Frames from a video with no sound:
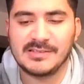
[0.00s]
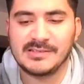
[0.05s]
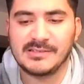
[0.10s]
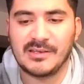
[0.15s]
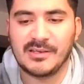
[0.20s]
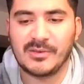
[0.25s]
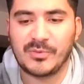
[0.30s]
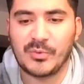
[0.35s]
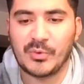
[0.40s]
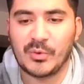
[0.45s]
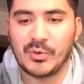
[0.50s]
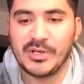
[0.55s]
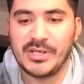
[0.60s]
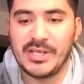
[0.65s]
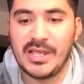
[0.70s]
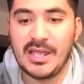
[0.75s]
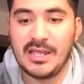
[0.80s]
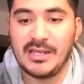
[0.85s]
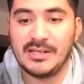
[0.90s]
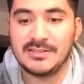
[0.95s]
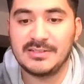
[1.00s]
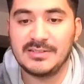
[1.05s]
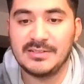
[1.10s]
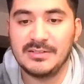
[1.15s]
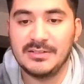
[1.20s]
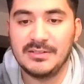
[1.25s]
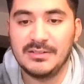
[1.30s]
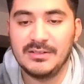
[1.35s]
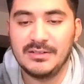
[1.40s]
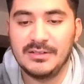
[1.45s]
Yep. It's like
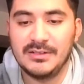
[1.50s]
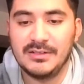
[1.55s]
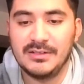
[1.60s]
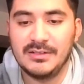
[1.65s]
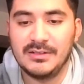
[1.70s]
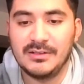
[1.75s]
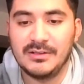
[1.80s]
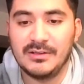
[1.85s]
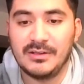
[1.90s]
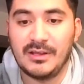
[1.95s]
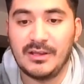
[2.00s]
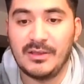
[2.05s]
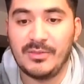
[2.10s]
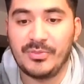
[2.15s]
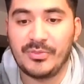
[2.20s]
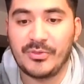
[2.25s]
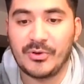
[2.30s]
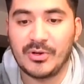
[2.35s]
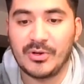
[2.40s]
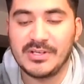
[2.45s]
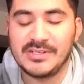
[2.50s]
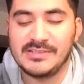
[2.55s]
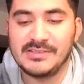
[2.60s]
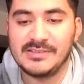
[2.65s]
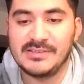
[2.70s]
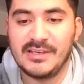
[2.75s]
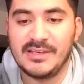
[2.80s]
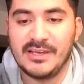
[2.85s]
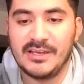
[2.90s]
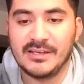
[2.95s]
38 and
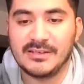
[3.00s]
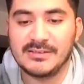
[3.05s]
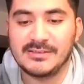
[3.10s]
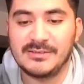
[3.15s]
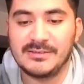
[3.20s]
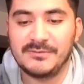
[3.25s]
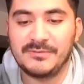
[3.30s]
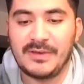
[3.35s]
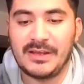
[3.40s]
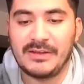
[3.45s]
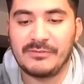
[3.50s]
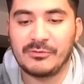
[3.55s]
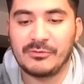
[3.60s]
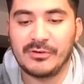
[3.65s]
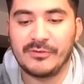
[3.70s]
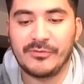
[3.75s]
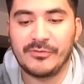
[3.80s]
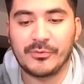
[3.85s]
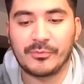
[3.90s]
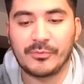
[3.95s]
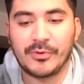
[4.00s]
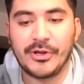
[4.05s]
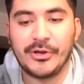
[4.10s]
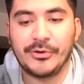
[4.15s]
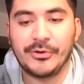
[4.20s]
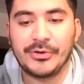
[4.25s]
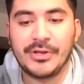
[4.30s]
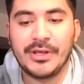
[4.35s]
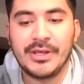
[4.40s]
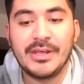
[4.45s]
36 in favor of the
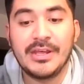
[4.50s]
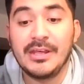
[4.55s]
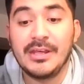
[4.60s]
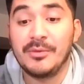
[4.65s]
road.